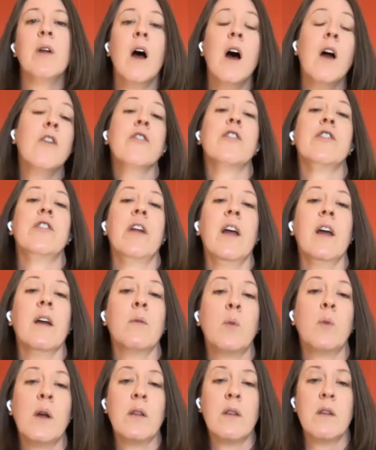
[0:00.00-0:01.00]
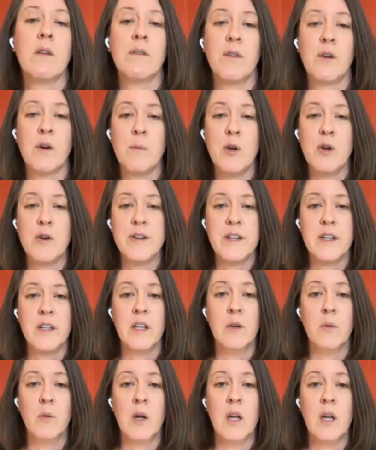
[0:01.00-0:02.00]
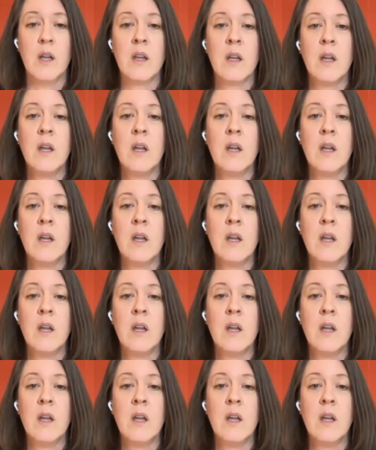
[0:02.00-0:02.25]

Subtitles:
understand whether the firm you're dealing with